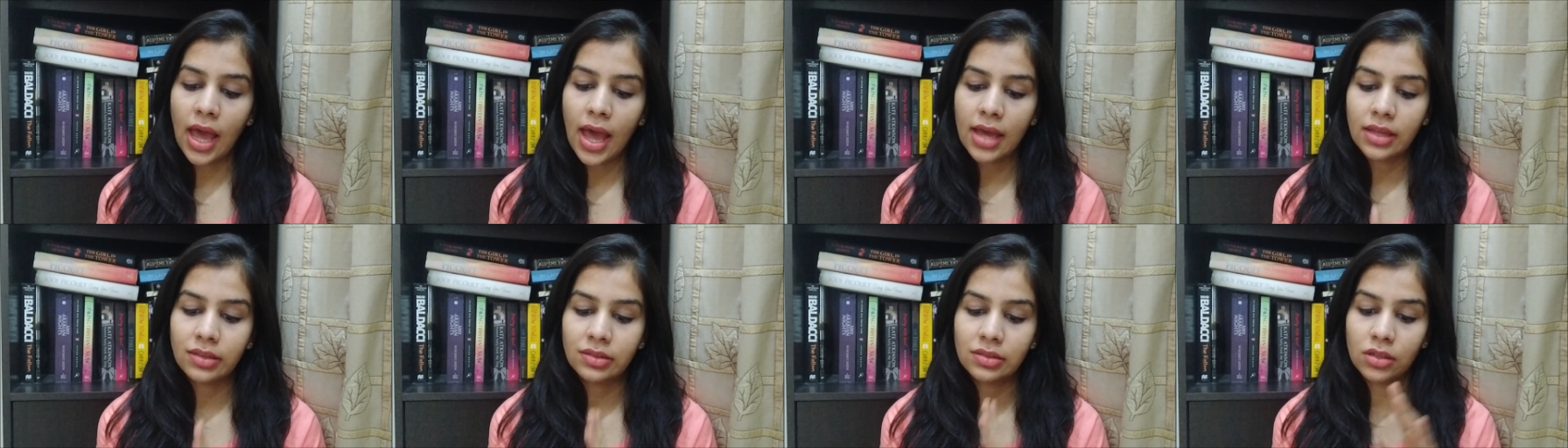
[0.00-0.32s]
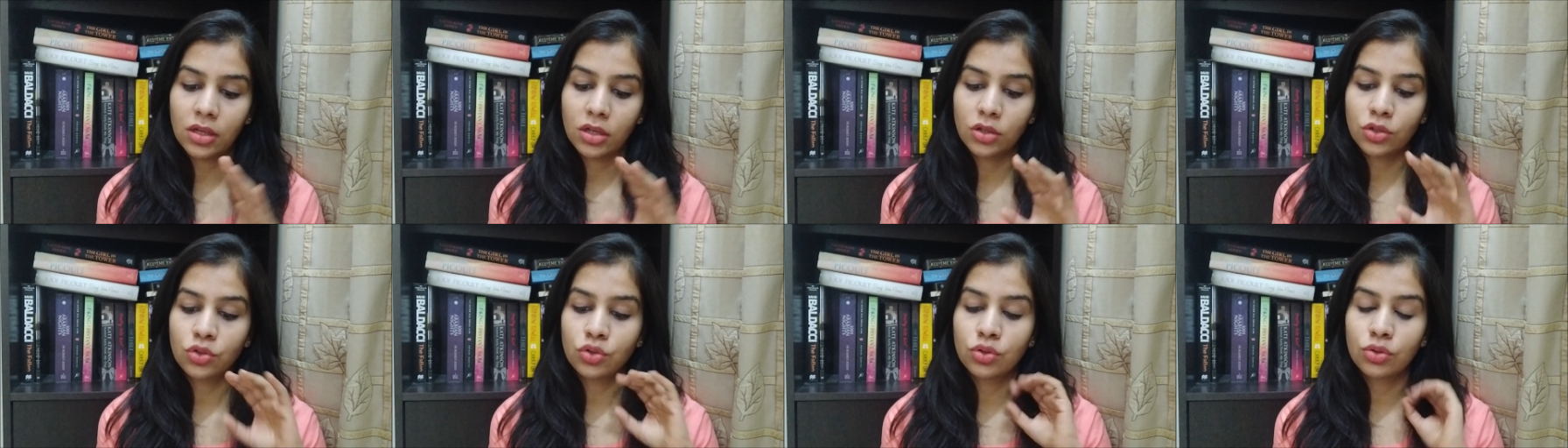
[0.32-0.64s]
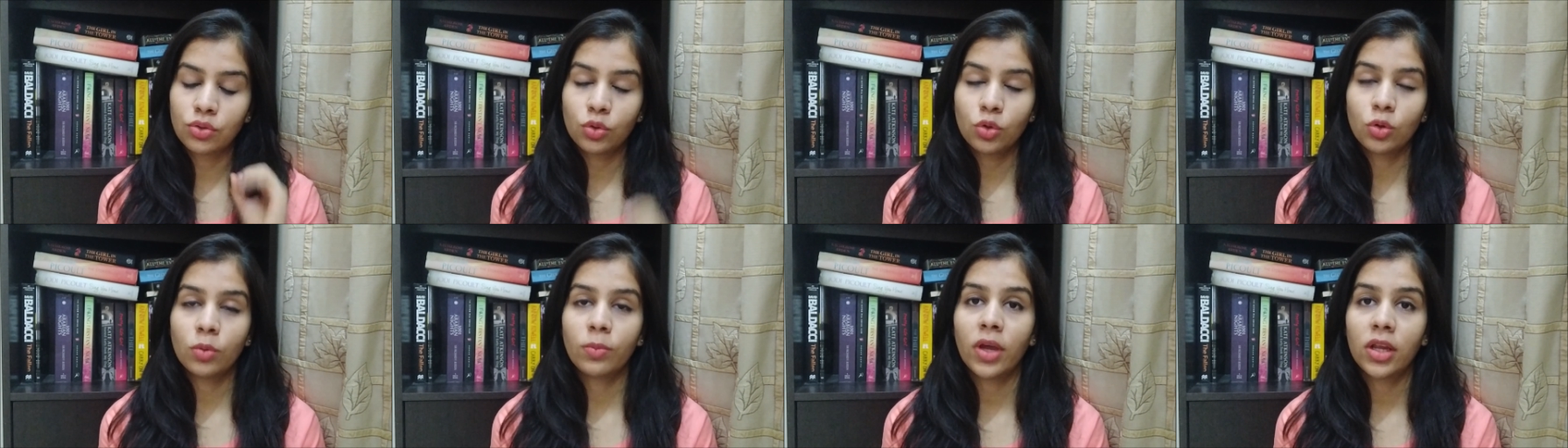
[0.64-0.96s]
as there are
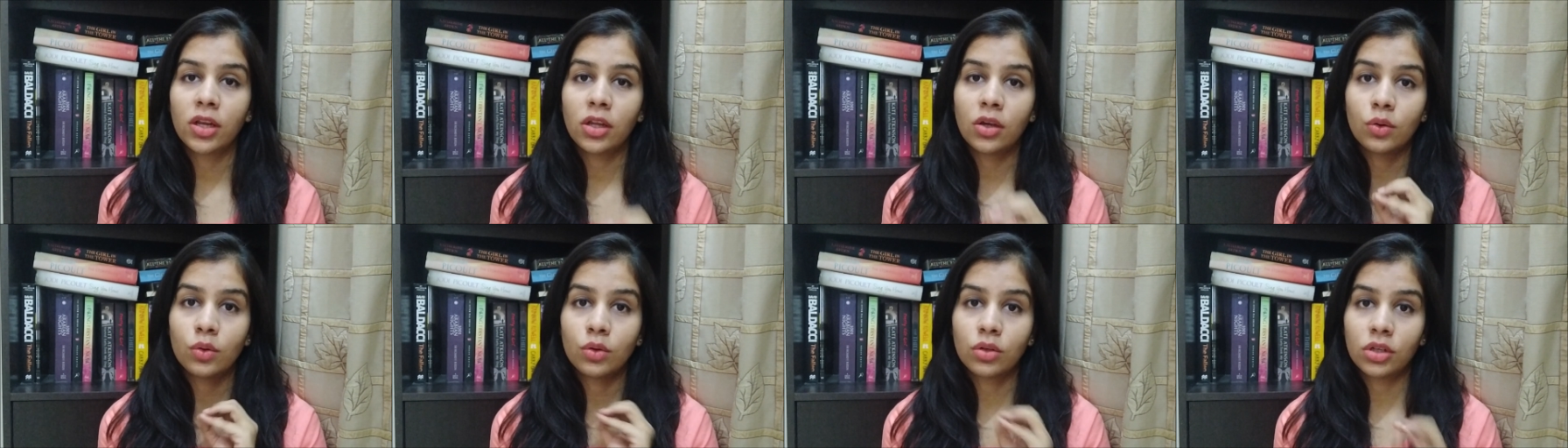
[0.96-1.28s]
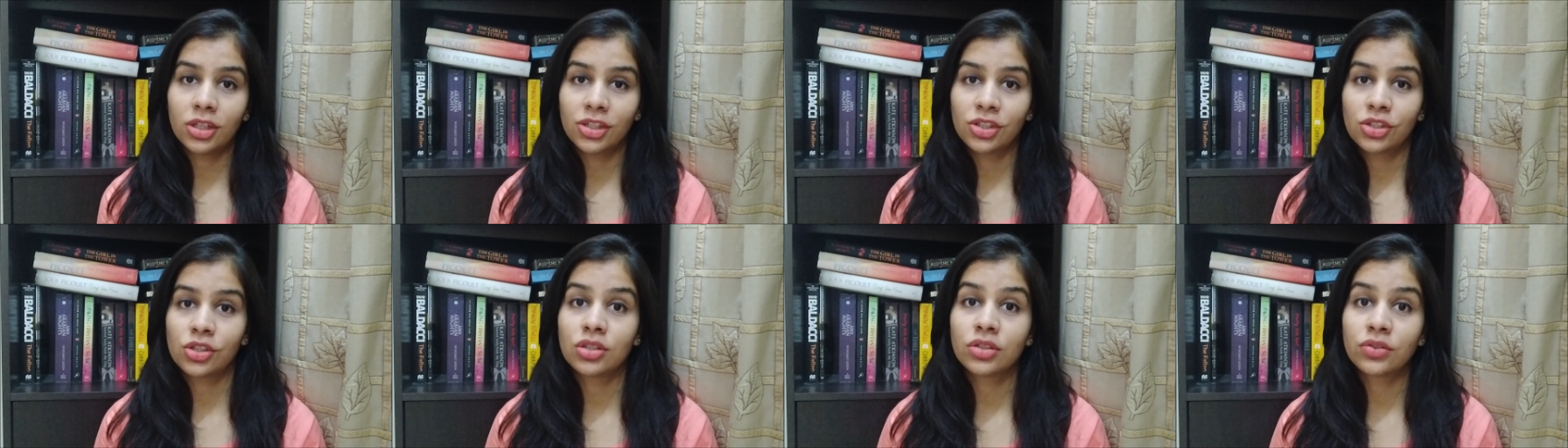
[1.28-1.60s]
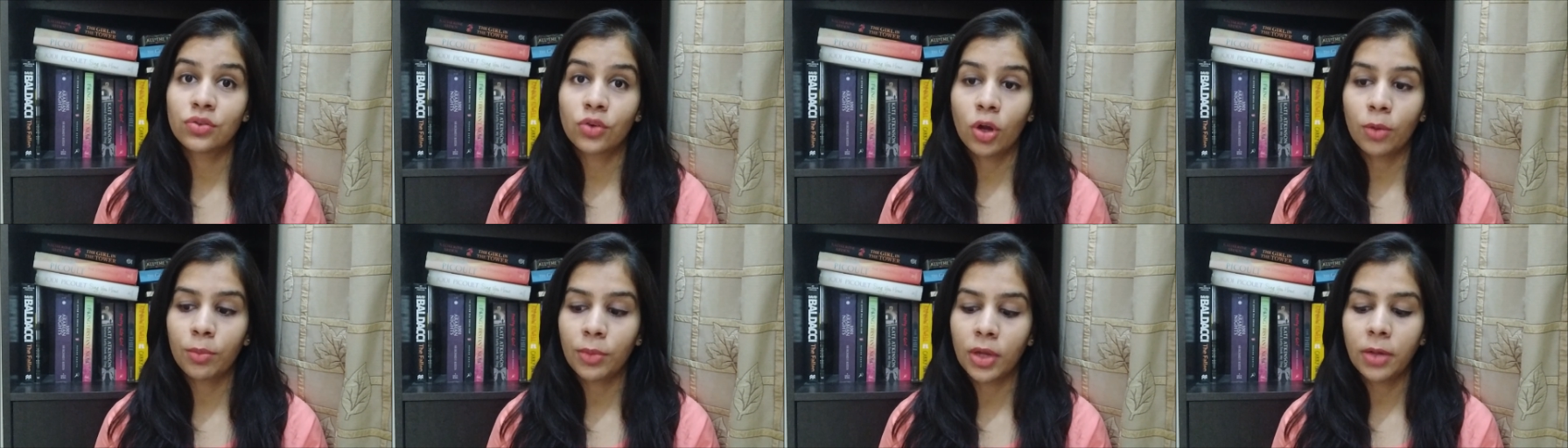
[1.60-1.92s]
so many quotations
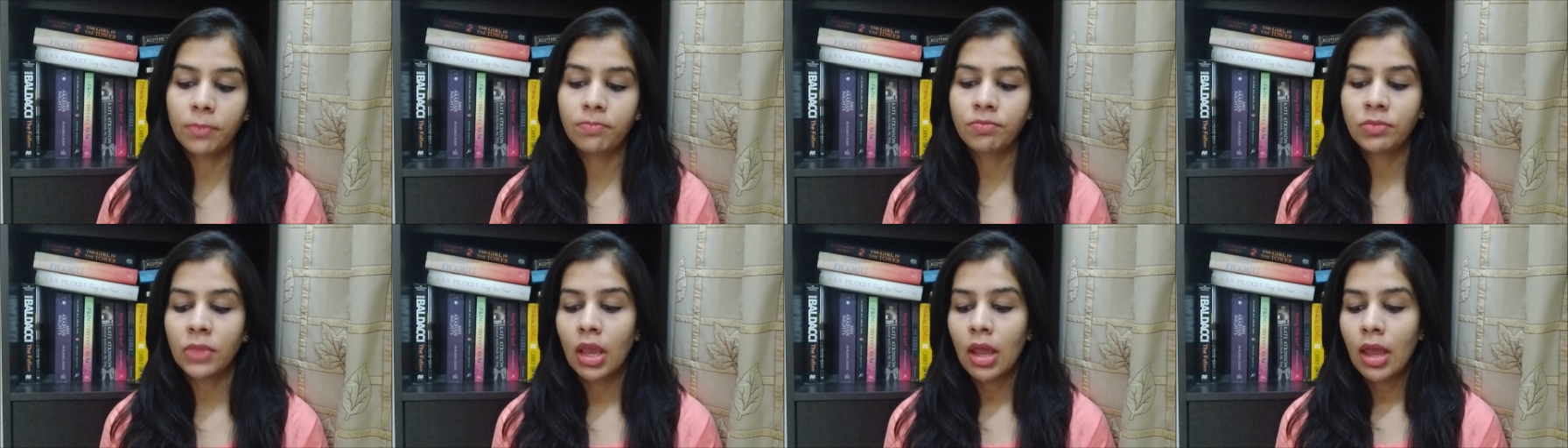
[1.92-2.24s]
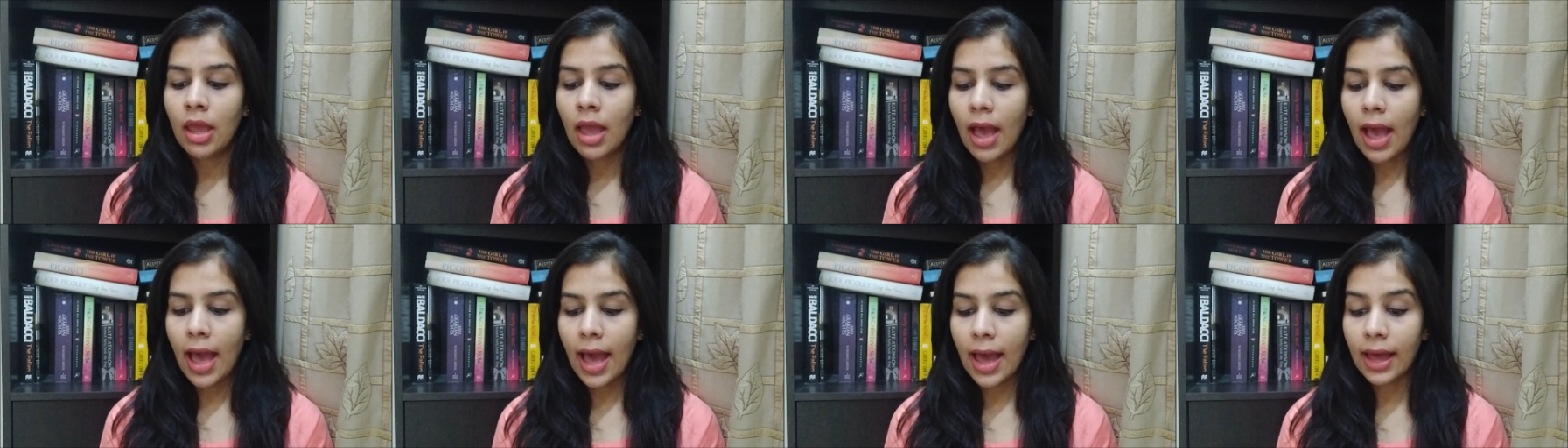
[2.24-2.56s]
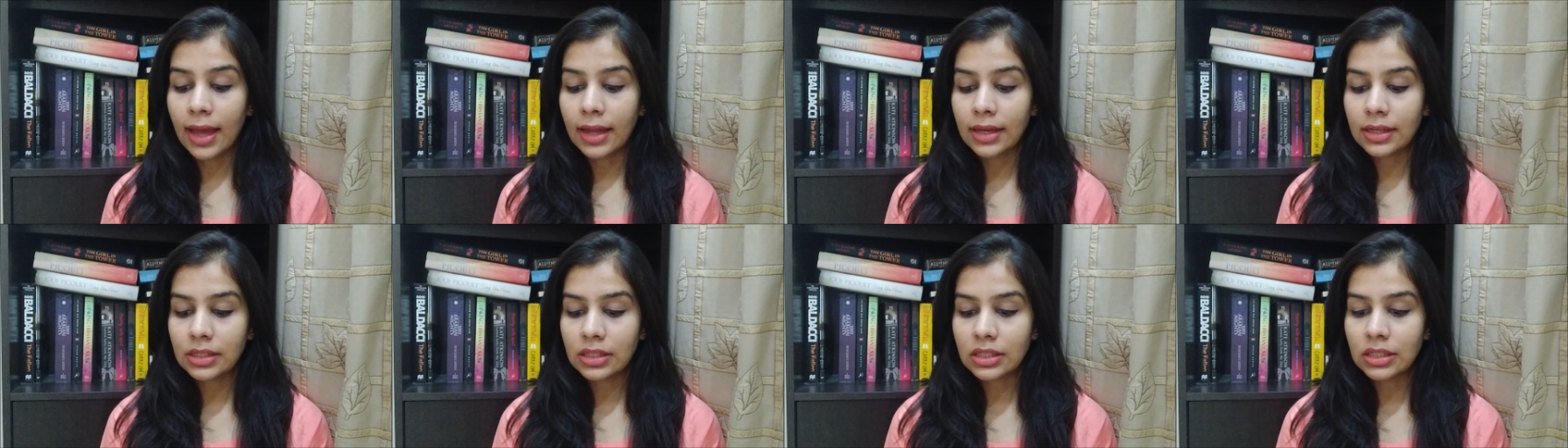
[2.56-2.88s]
from him,
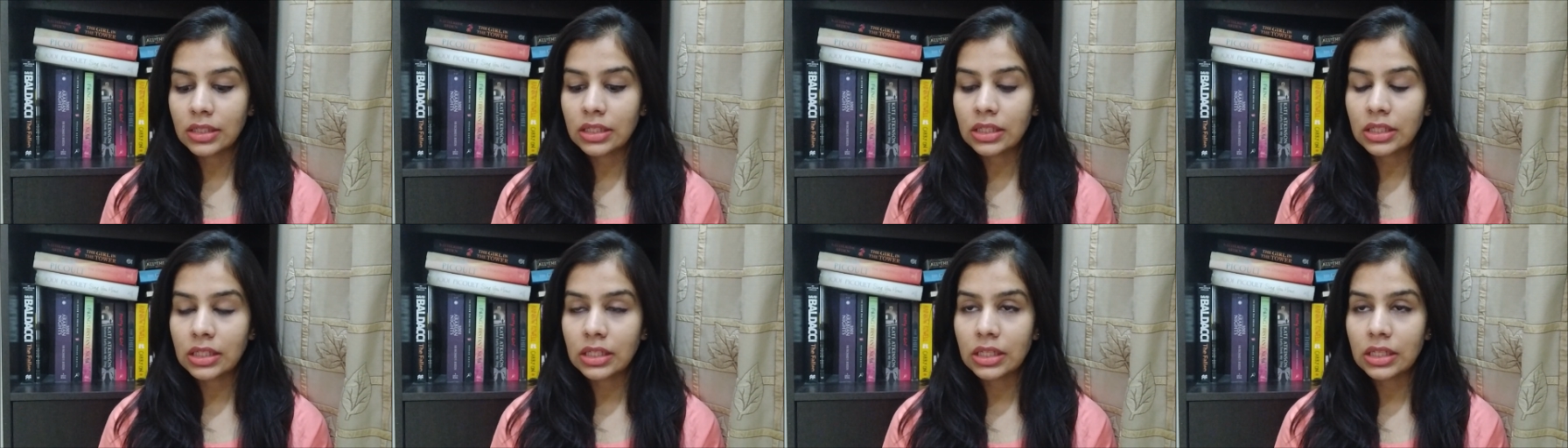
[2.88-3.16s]
and